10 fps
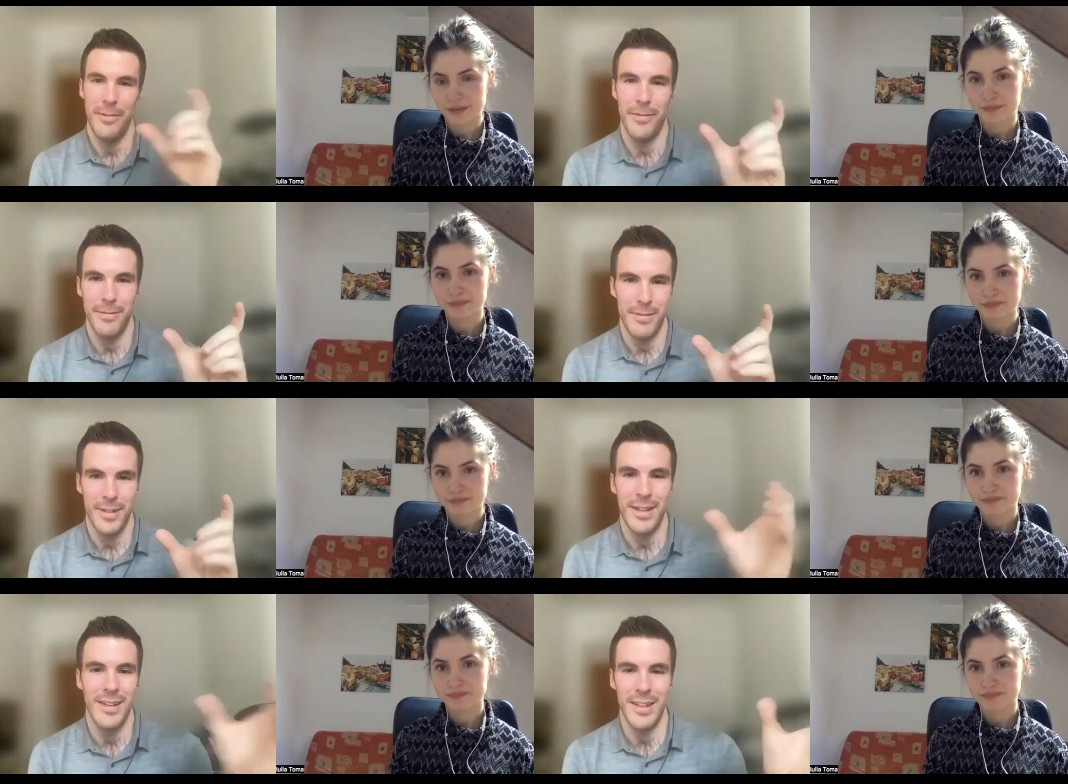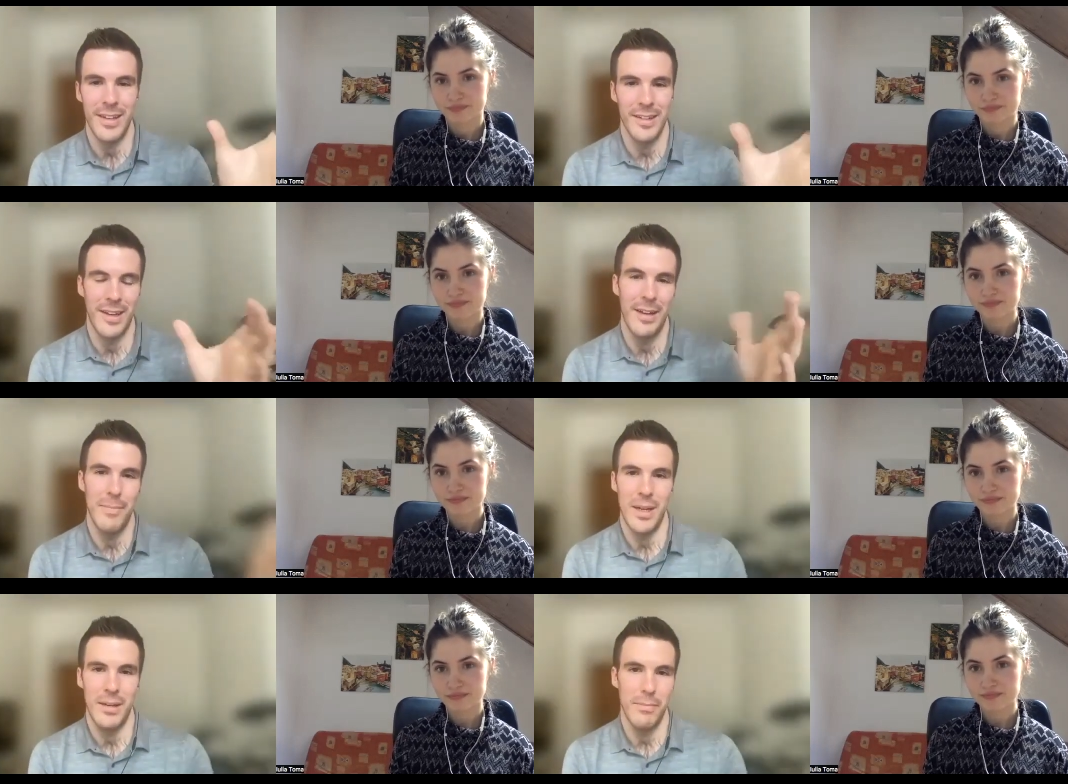Speaker 1: if these things can
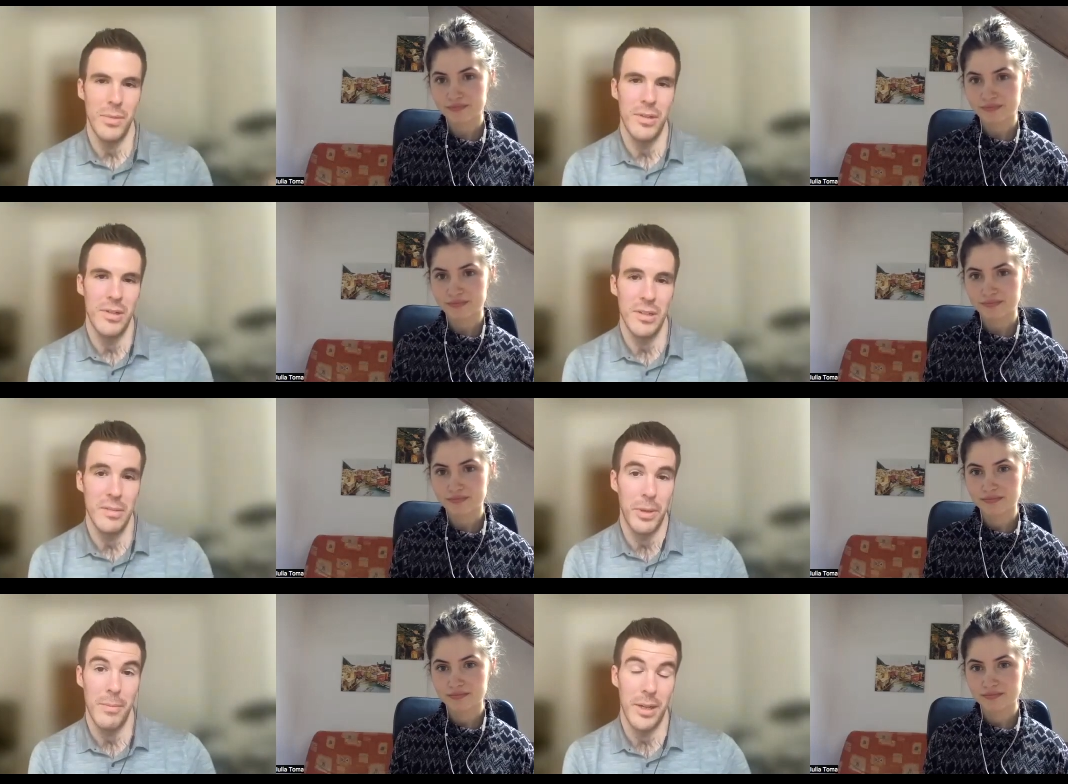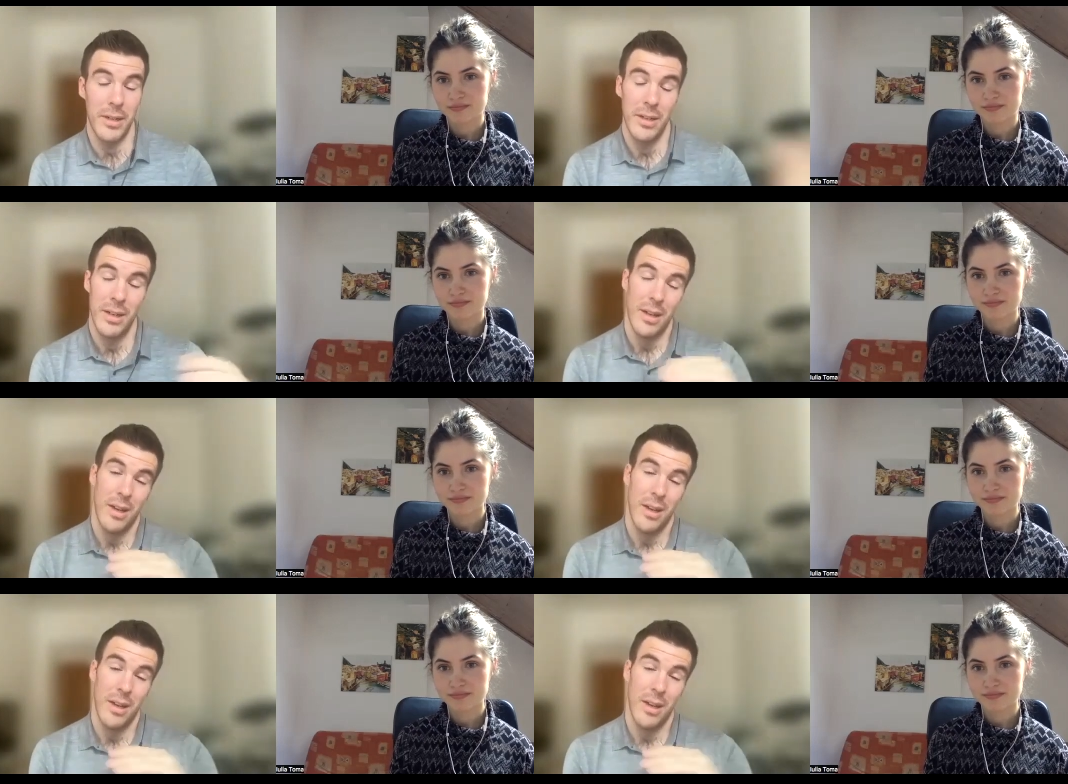make musicians play better